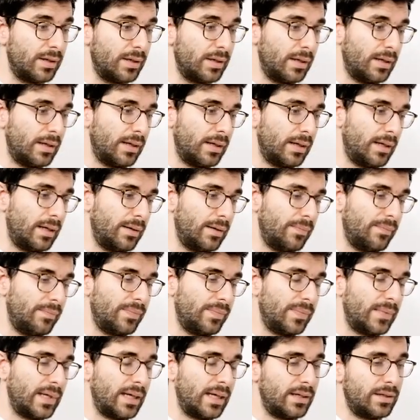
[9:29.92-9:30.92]
Yeah. yeah.
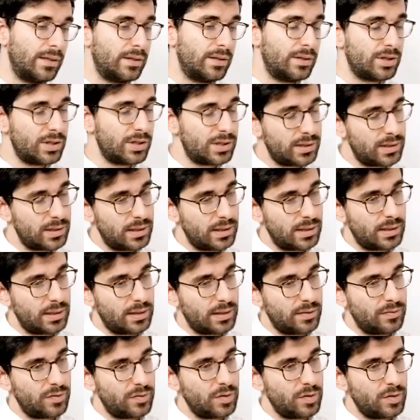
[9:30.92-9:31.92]
Um, and just a,
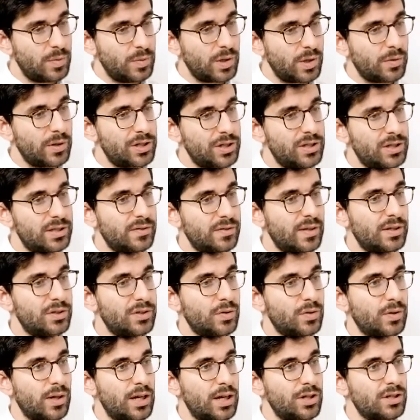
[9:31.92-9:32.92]
a, few more questions, if
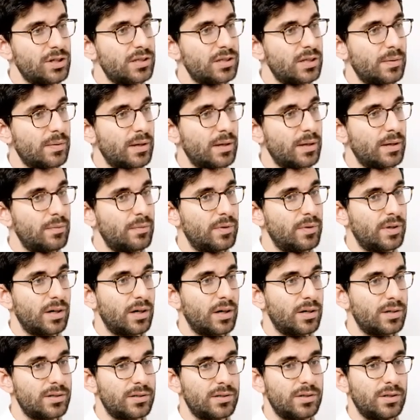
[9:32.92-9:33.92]
that's okay, just so, with
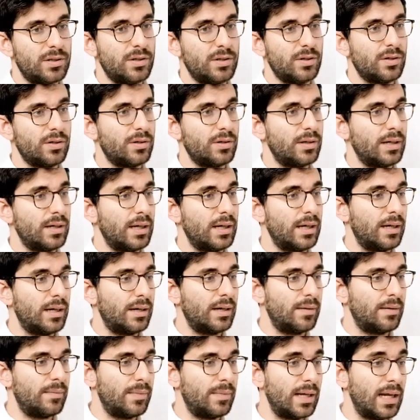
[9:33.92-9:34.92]
regards course, to your
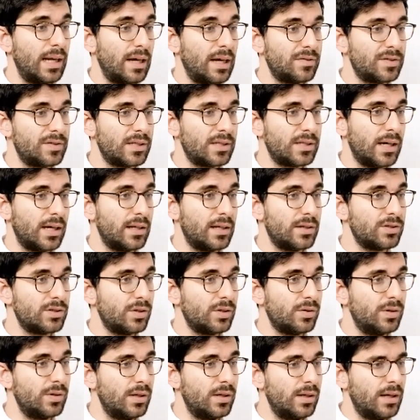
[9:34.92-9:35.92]
uh, lifestyle.
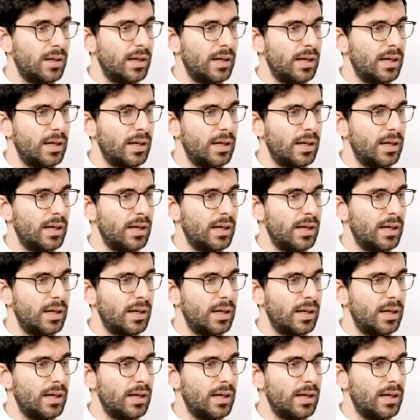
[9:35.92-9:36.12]
So